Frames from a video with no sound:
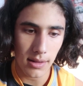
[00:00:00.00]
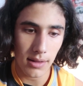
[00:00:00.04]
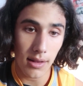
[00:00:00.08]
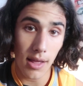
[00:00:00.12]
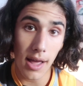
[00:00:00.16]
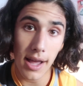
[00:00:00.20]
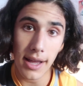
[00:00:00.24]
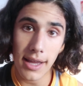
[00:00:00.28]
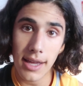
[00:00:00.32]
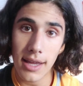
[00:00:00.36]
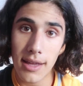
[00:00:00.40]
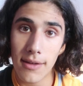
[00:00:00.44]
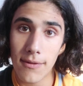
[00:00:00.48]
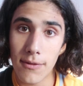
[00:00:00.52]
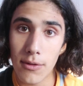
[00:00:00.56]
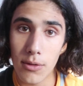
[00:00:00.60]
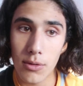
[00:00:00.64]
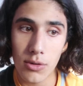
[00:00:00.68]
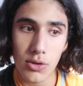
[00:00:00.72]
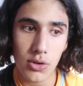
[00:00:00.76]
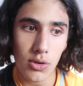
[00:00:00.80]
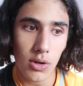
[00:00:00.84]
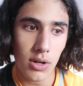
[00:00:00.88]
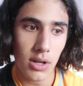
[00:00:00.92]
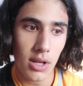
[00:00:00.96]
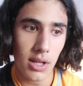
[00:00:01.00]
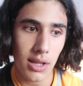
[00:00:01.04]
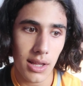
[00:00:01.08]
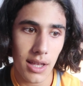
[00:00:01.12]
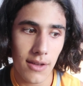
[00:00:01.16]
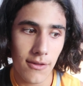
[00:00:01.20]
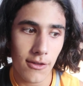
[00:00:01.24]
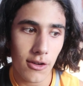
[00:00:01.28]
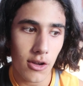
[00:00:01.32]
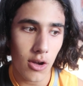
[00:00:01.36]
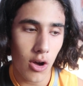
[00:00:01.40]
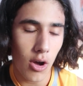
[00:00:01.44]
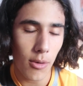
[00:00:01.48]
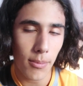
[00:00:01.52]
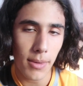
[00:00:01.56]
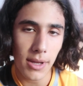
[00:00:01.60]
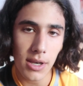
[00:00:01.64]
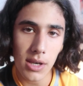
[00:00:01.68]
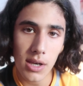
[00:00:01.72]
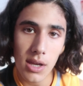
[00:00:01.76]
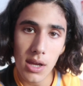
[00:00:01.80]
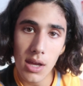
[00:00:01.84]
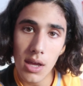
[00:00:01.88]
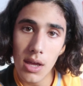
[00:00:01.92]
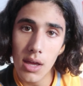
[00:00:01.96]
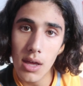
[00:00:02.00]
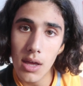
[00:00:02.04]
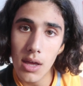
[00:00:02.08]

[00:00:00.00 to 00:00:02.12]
like it if you enjoyed it, leave a comment